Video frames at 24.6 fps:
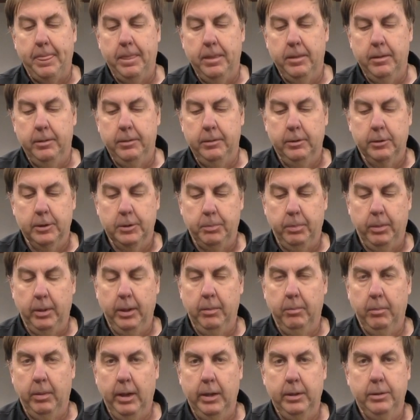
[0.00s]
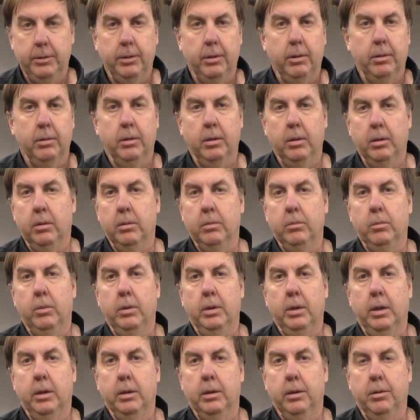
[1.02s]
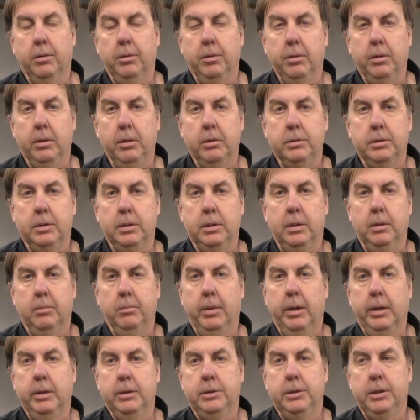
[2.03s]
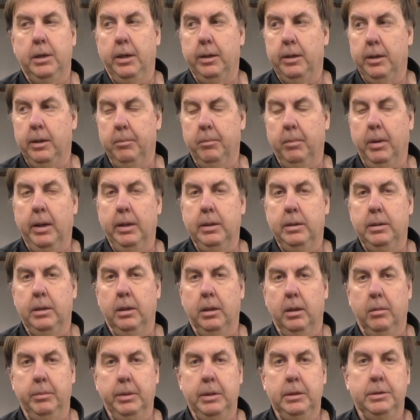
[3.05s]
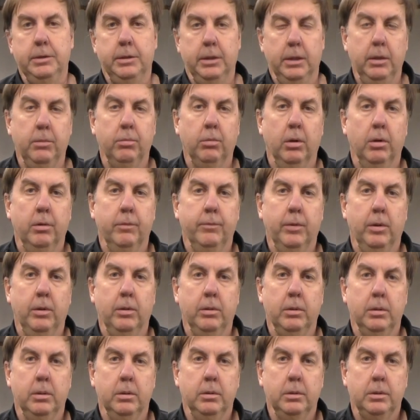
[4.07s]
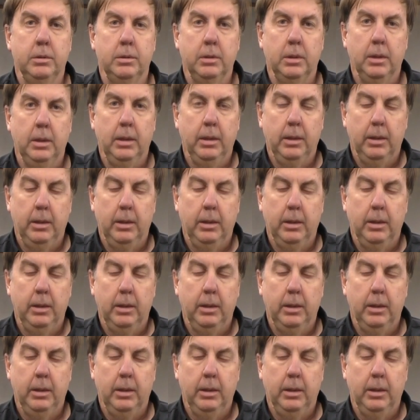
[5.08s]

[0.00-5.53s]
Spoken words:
The display might turn on when I go to use it. It might check. It might tell me 0 voltage.